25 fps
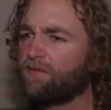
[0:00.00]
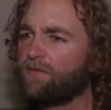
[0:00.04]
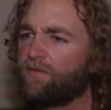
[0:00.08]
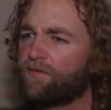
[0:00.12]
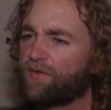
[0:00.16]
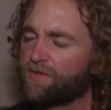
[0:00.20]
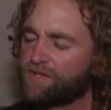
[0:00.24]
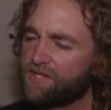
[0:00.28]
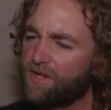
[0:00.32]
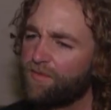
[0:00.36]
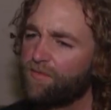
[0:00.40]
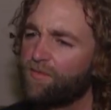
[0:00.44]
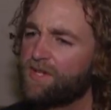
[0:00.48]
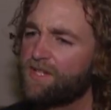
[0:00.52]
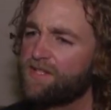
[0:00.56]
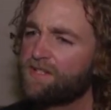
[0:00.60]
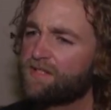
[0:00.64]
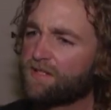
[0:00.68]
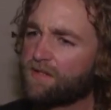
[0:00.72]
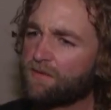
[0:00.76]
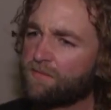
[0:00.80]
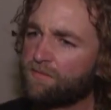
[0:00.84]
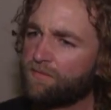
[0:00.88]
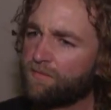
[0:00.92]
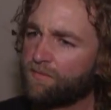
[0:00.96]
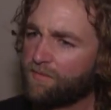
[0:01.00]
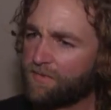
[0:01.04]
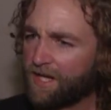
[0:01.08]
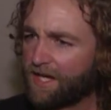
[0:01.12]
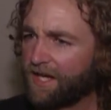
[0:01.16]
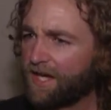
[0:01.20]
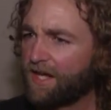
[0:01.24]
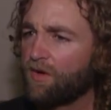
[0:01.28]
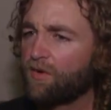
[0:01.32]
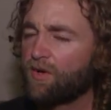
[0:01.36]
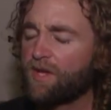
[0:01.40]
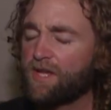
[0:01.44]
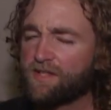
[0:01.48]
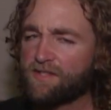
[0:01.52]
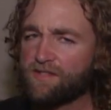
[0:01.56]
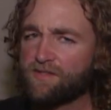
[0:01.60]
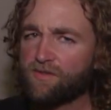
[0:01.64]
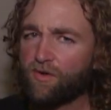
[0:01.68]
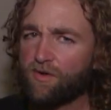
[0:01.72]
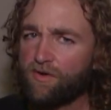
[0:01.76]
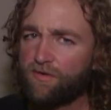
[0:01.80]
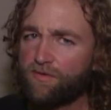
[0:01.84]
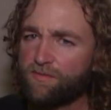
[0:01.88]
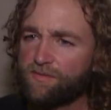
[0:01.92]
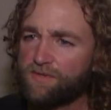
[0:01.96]
for some reason, like I don't get
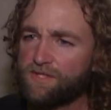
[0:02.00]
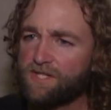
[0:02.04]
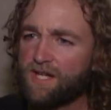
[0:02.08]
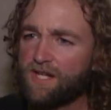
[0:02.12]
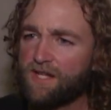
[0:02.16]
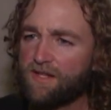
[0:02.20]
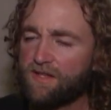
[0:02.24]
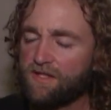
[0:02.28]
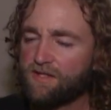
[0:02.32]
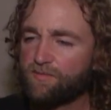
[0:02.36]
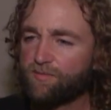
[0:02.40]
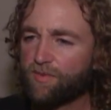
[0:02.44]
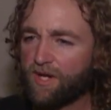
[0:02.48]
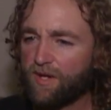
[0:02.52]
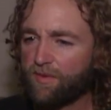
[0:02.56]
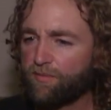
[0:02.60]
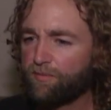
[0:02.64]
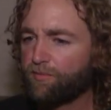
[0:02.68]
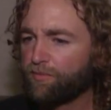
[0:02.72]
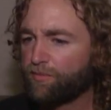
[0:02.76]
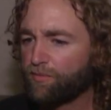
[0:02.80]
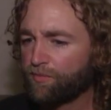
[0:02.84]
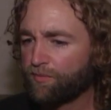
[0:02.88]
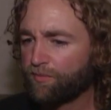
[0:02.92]
sore from skating these, but I've